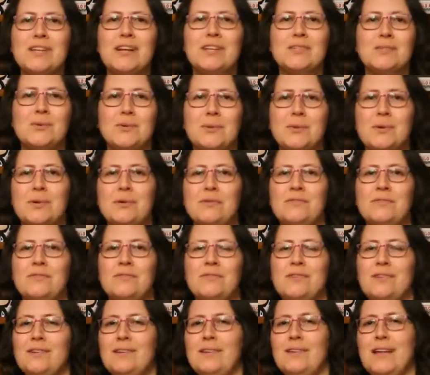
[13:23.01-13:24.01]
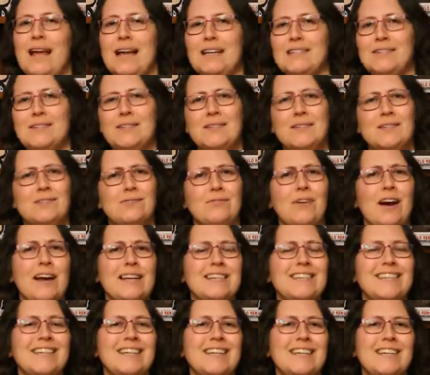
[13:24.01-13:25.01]
as all of Laxness's
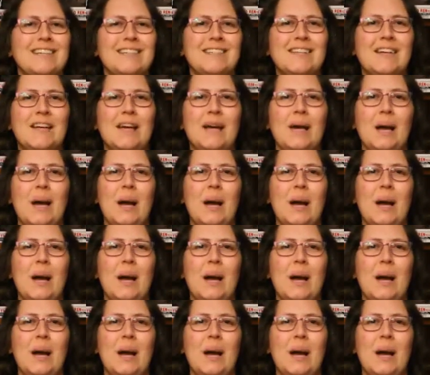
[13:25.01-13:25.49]
writing is.